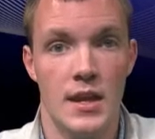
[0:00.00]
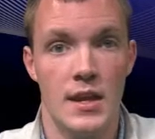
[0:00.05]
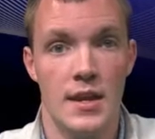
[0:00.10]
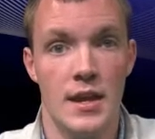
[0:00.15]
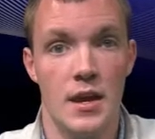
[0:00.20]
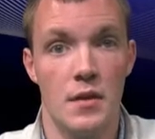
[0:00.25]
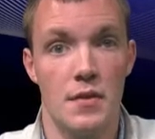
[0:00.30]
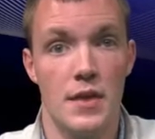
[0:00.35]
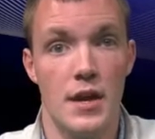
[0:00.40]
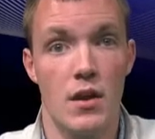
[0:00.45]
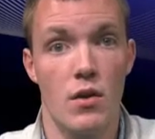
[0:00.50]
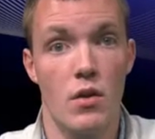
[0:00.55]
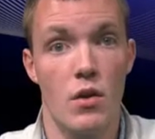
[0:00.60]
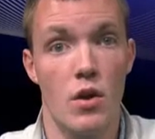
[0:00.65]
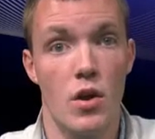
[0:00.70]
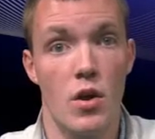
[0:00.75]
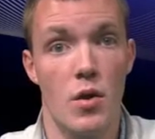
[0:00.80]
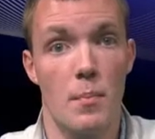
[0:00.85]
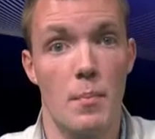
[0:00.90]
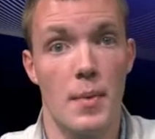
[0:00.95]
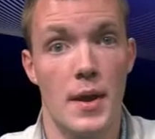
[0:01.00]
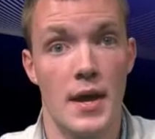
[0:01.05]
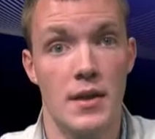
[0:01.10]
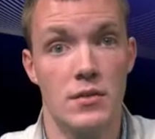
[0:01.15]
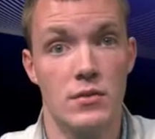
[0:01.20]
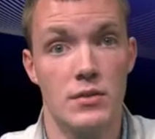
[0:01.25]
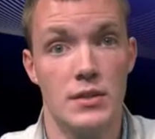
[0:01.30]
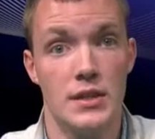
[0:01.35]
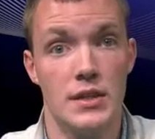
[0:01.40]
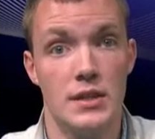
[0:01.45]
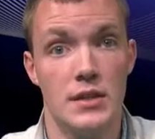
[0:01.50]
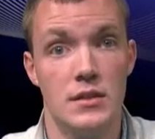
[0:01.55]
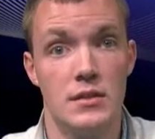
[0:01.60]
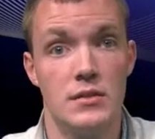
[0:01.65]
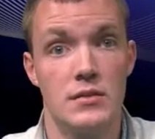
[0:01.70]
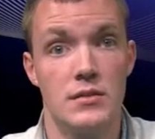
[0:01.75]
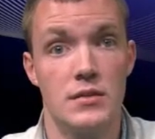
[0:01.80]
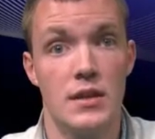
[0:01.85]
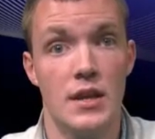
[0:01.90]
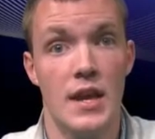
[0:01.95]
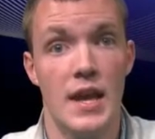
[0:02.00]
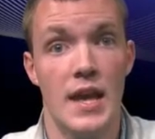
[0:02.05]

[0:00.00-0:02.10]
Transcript: Now, there are penalties